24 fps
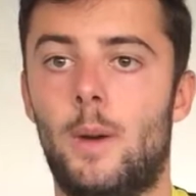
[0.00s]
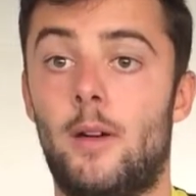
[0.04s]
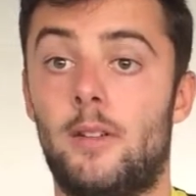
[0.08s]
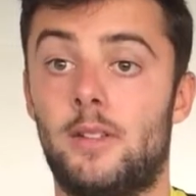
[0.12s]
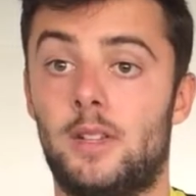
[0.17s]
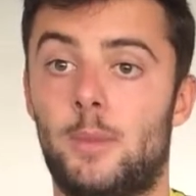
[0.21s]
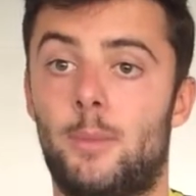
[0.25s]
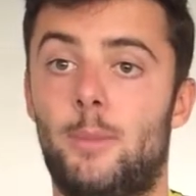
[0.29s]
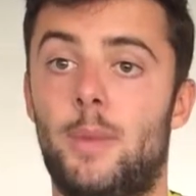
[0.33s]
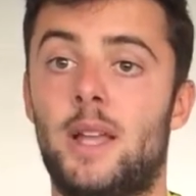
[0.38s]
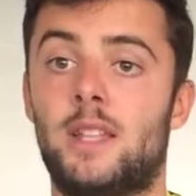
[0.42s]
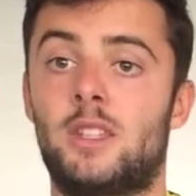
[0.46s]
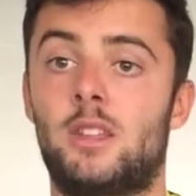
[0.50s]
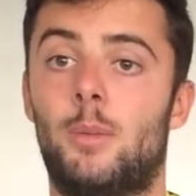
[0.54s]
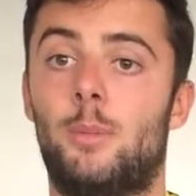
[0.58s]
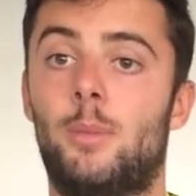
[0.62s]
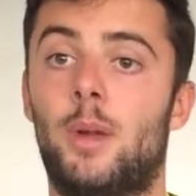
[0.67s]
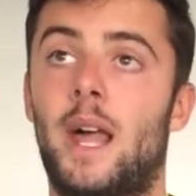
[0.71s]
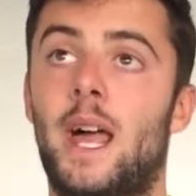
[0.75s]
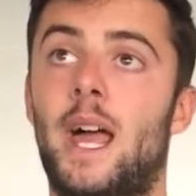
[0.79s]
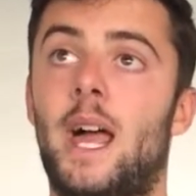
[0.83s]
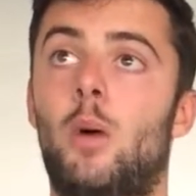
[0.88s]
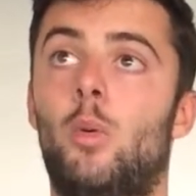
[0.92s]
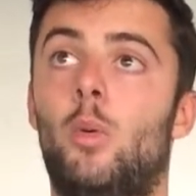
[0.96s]
Whereas a better
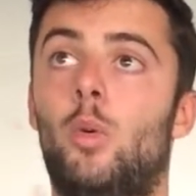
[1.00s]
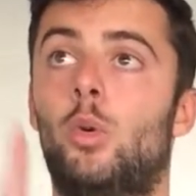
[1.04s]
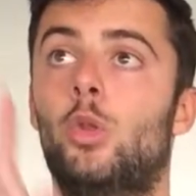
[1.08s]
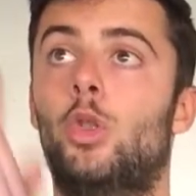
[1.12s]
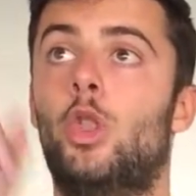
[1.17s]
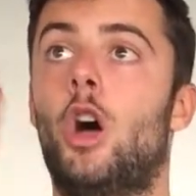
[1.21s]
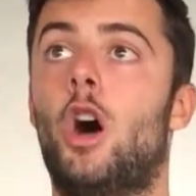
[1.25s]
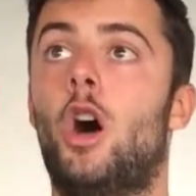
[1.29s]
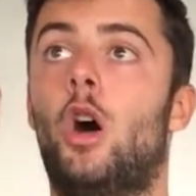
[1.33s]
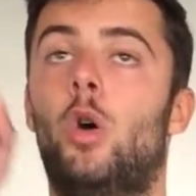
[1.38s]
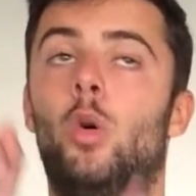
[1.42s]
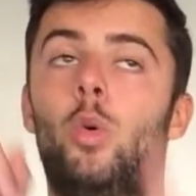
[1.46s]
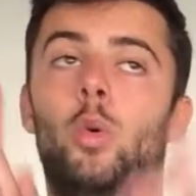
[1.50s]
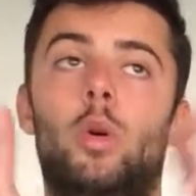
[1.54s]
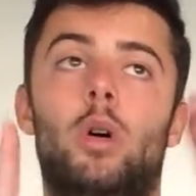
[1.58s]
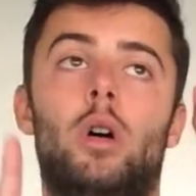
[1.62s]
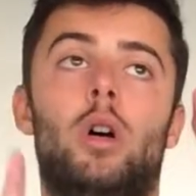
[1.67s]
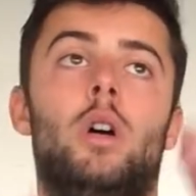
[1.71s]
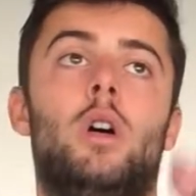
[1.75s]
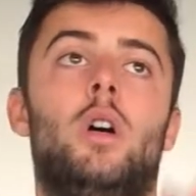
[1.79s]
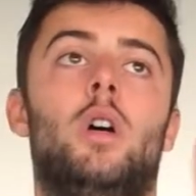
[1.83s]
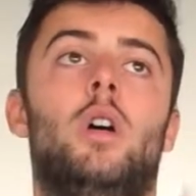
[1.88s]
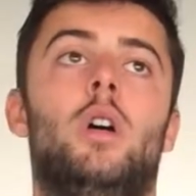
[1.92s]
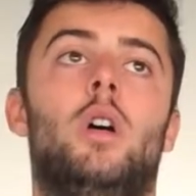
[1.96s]
player will know,
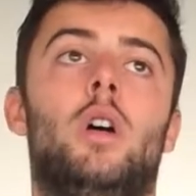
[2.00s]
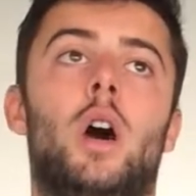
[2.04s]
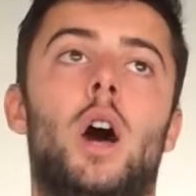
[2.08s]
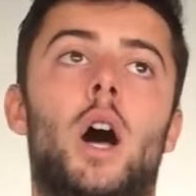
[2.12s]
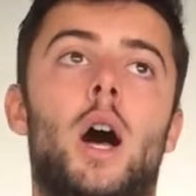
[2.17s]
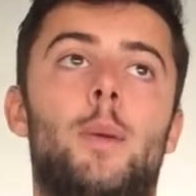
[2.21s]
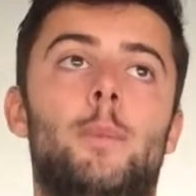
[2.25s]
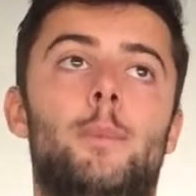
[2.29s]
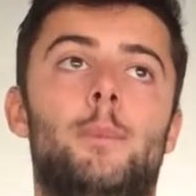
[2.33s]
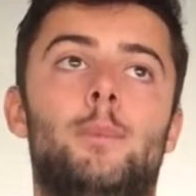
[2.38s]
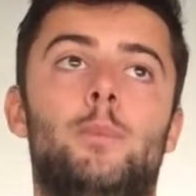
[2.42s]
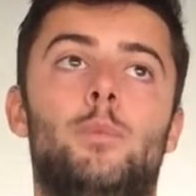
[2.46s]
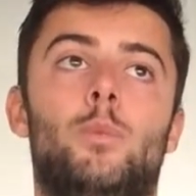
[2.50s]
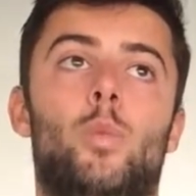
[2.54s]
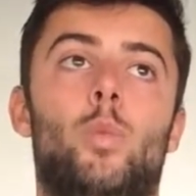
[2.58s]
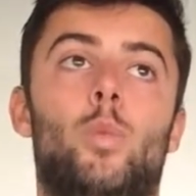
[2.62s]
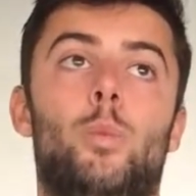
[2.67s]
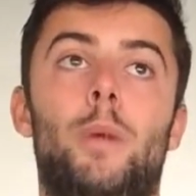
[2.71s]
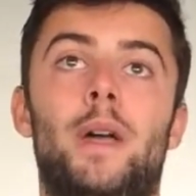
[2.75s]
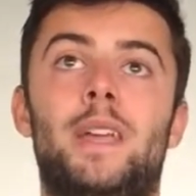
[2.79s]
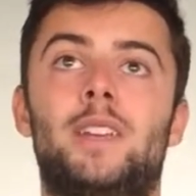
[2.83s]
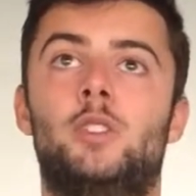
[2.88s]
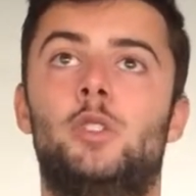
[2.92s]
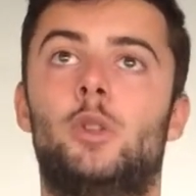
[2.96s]

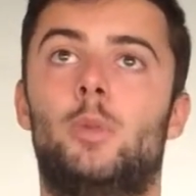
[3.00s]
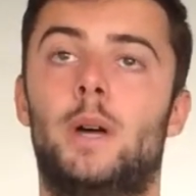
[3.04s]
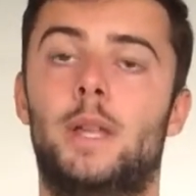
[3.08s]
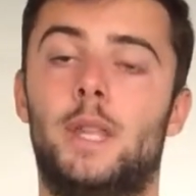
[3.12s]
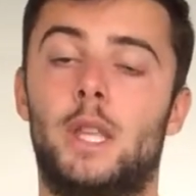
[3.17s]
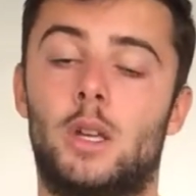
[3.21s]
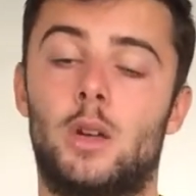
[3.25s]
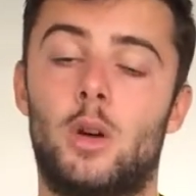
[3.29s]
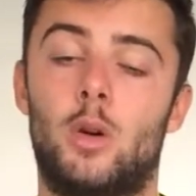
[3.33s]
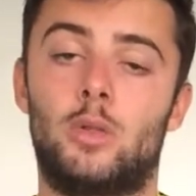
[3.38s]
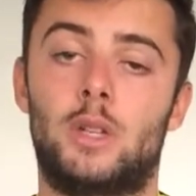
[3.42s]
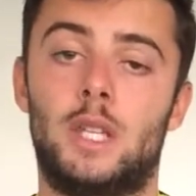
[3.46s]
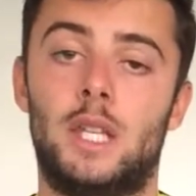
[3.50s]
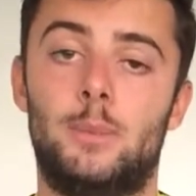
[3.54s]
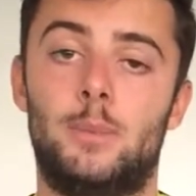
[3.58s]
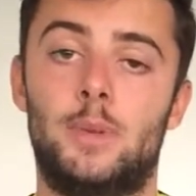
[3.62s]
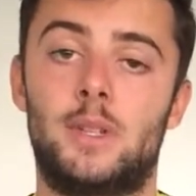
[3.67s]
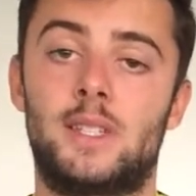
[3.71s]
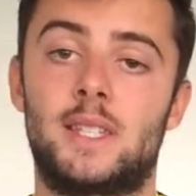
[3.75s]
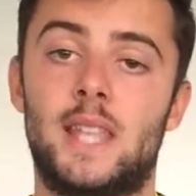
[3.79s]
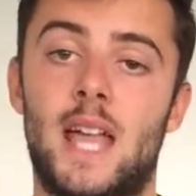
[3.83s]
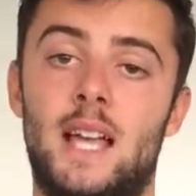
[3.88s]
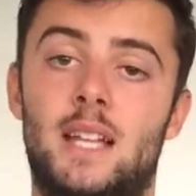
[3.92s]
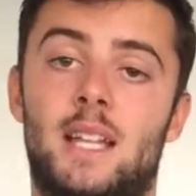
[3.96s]
based on where the
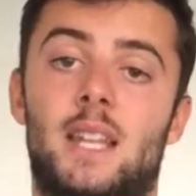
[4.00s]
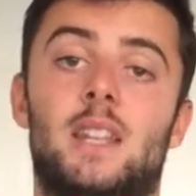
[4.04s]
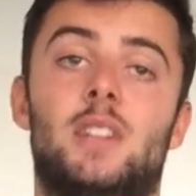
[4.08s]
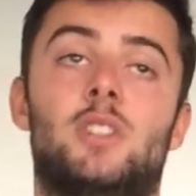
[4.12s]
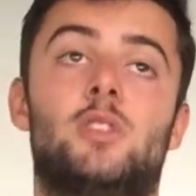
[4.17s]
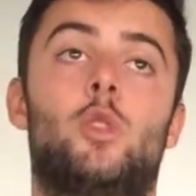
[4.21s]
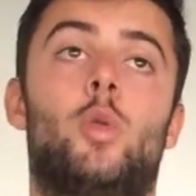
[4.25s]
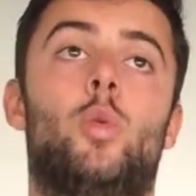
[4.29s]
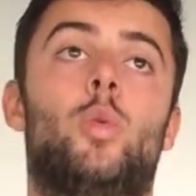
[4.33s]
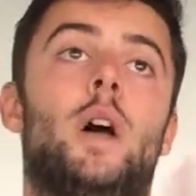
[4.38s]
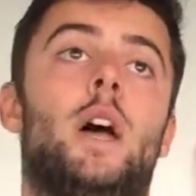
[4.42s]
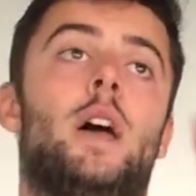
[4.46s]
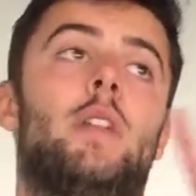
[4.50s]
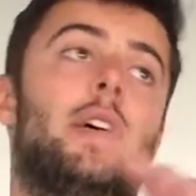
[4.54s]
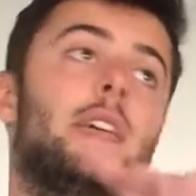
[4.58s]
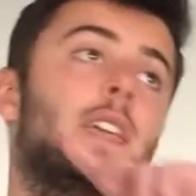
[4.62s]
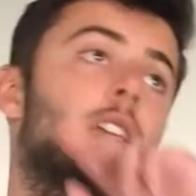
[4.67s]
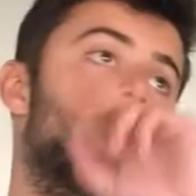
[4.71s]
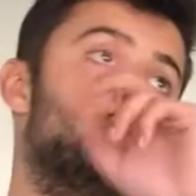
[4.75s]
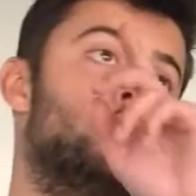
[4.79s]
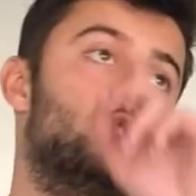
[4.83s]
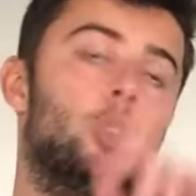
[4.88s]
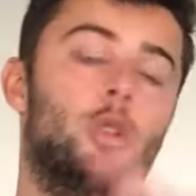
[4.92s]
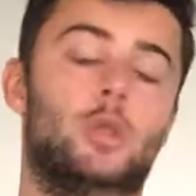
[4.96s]
goalkeeper's standing, as to where they
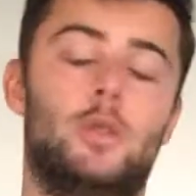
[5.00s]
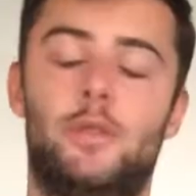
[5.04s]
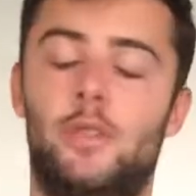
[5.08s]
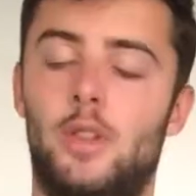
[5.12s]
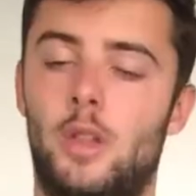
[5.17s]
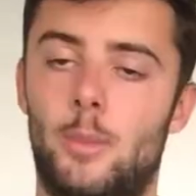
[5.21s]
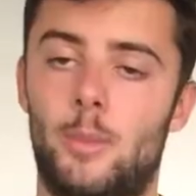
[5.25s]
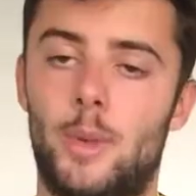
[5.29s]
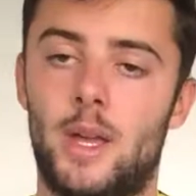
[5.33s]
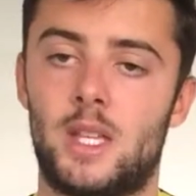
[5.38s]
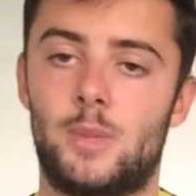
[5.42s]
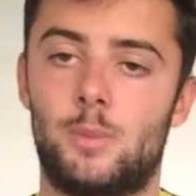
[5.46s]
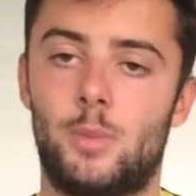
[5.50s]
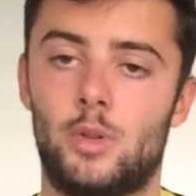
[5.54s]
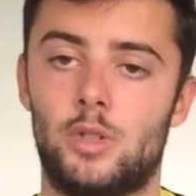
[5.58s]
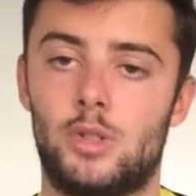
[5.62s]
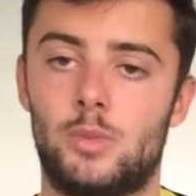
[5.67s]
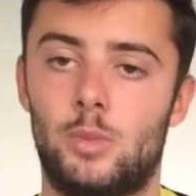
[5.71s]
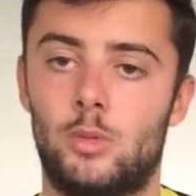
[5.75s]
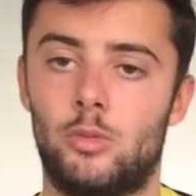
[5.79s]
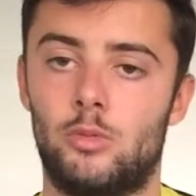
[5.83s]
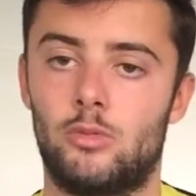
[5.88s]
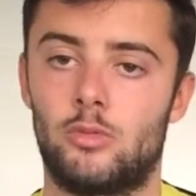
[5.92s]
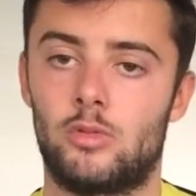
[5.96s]
could shoot for the best
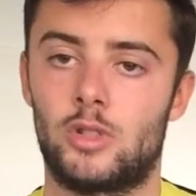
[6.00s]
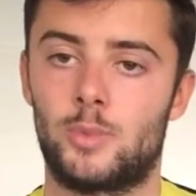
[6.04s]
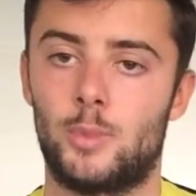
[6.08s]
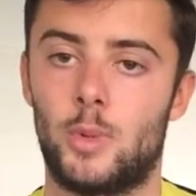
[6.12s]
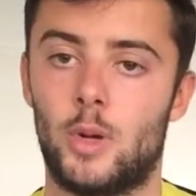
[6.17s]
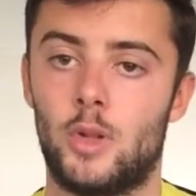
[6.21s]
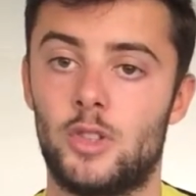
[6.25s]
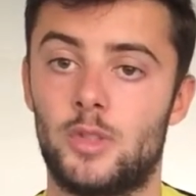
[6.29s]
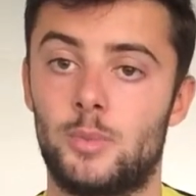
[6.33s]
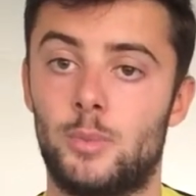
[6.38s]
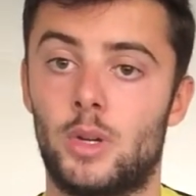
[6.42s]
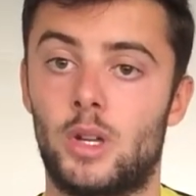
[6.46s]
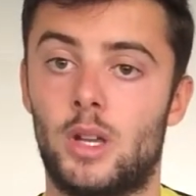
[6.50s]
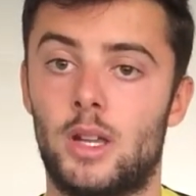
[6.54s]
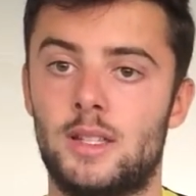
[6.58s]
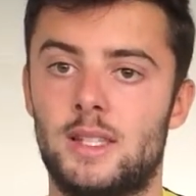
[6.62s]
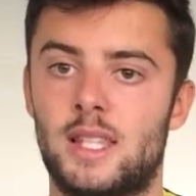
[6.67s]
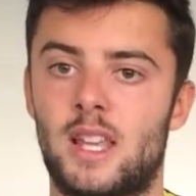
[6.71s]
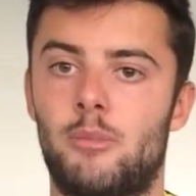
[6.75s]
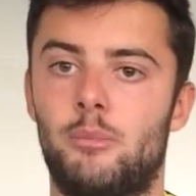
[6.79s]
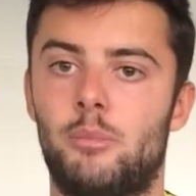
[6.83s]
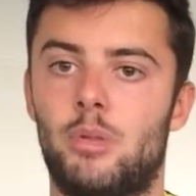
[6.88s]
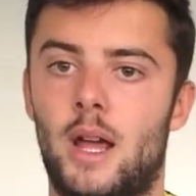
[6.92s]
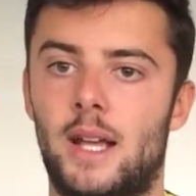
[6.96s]
possible response because
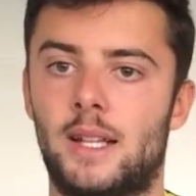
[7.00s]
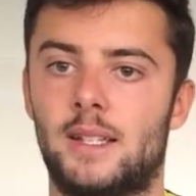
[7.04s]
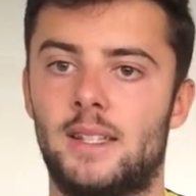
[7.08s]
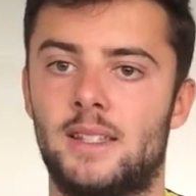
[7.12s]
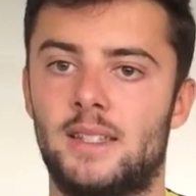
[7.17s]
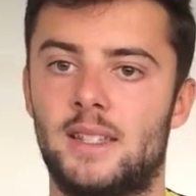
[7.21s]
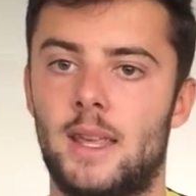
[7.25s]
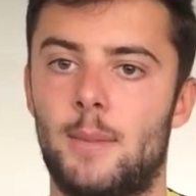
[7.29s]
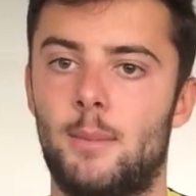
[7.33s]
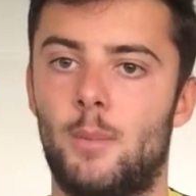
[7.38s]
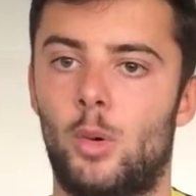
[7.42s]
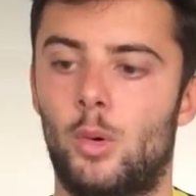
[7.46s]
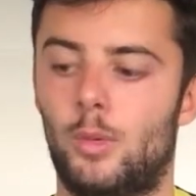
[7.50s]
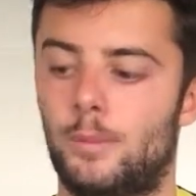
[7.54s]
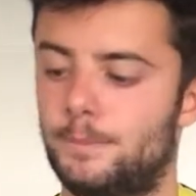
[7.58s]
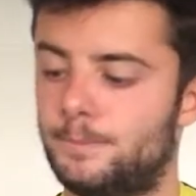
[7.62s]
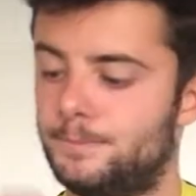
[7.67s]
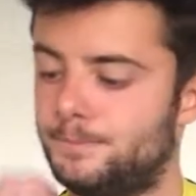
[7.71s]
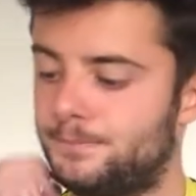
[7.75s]
they've practiced it more.